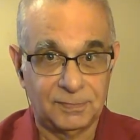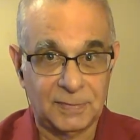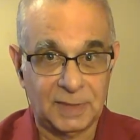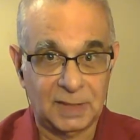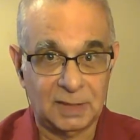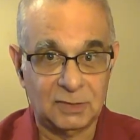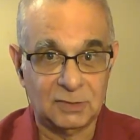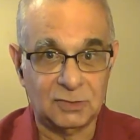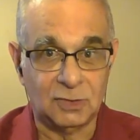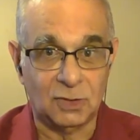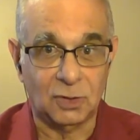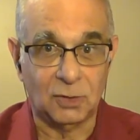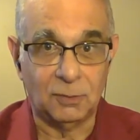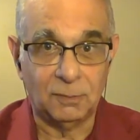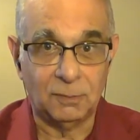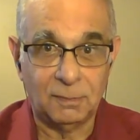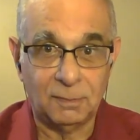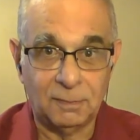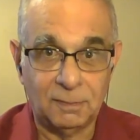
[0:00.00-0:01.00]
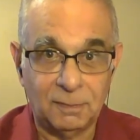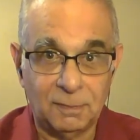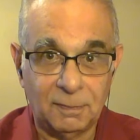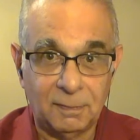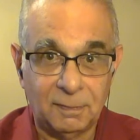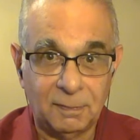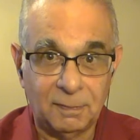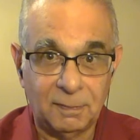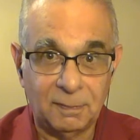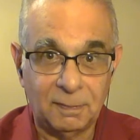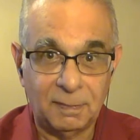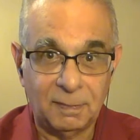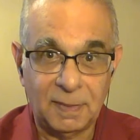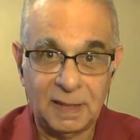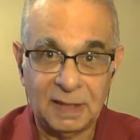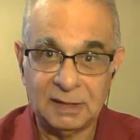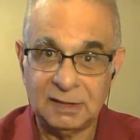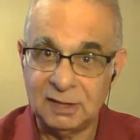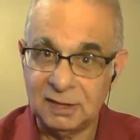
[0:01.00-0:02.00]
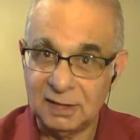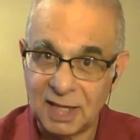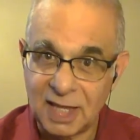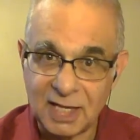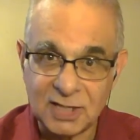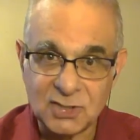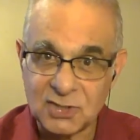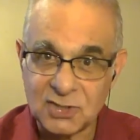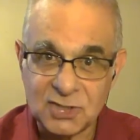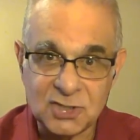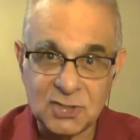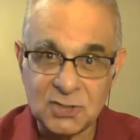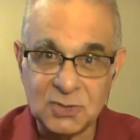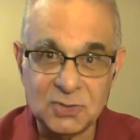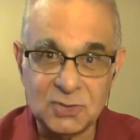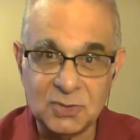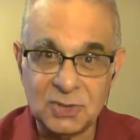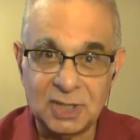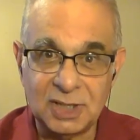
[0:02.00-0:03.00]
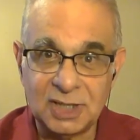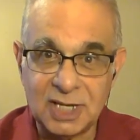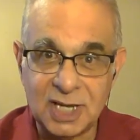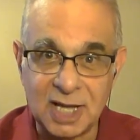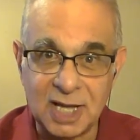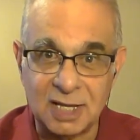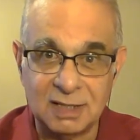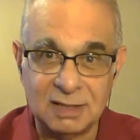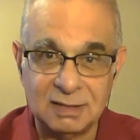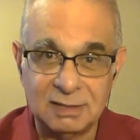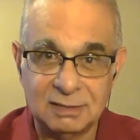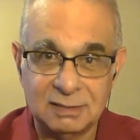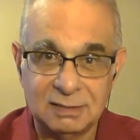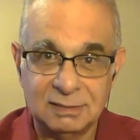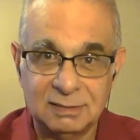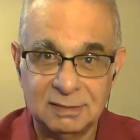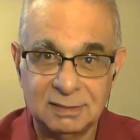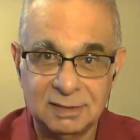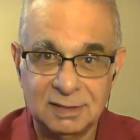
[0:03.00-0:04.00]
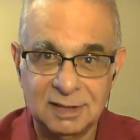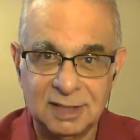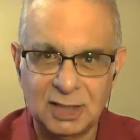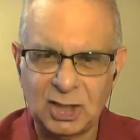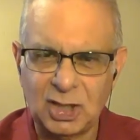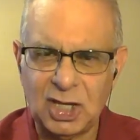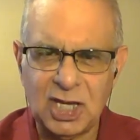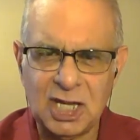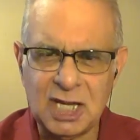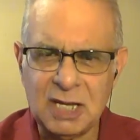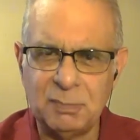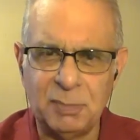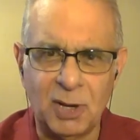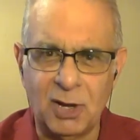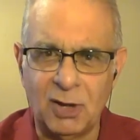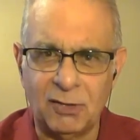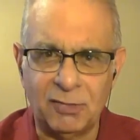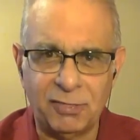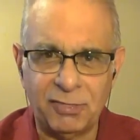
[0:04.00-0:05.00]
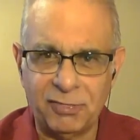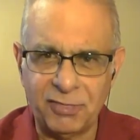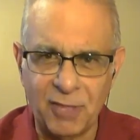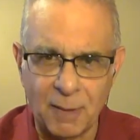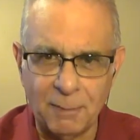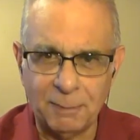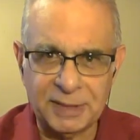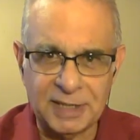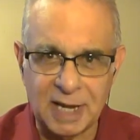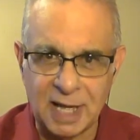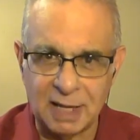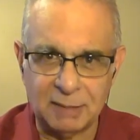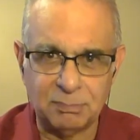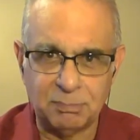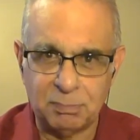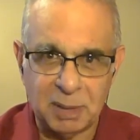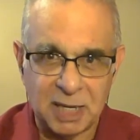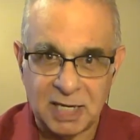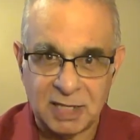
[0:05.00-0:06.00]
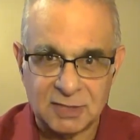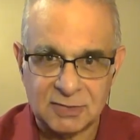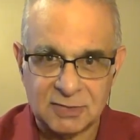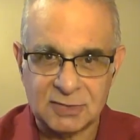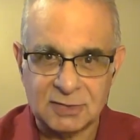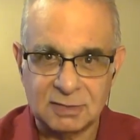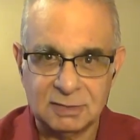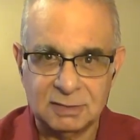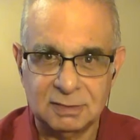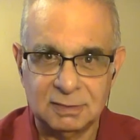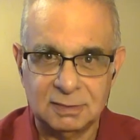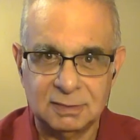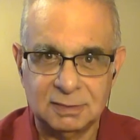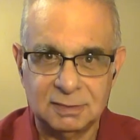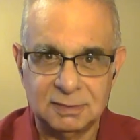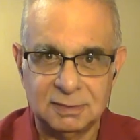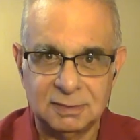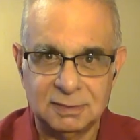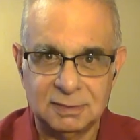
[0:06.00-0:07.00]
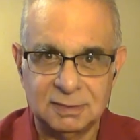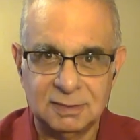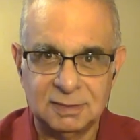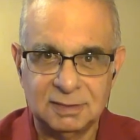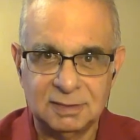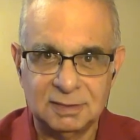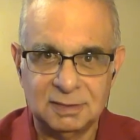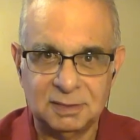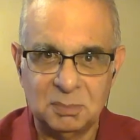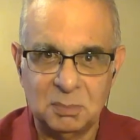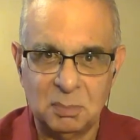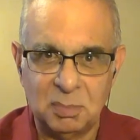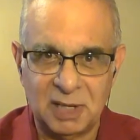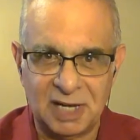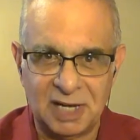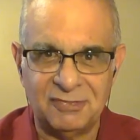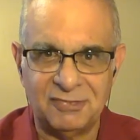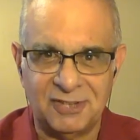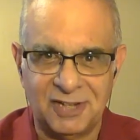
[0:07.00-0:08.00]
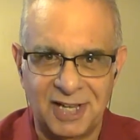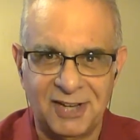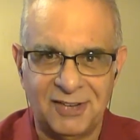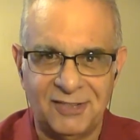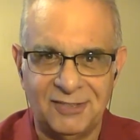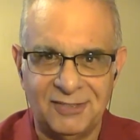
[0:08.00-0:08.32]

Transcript: So, until I see you again, keep on thumping that bass. Bye for now.